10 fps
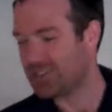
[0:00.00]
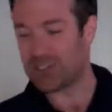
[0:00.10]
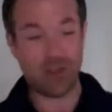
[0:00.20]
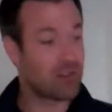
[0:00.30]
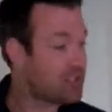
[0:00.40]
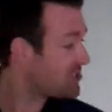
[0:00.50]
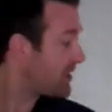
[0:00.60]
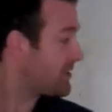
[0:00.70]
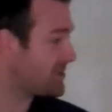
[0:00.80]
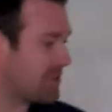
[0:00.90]
So
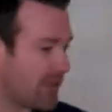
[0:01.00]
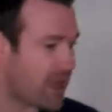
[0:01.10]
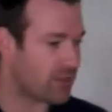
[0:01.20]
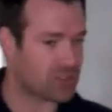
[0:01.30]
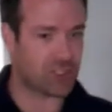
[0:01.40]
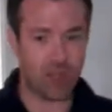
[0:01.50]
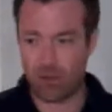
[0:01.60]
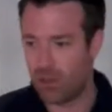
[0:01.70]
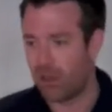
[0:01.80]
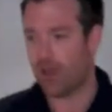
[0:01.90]
let's check this thing out.
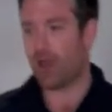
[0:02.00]
So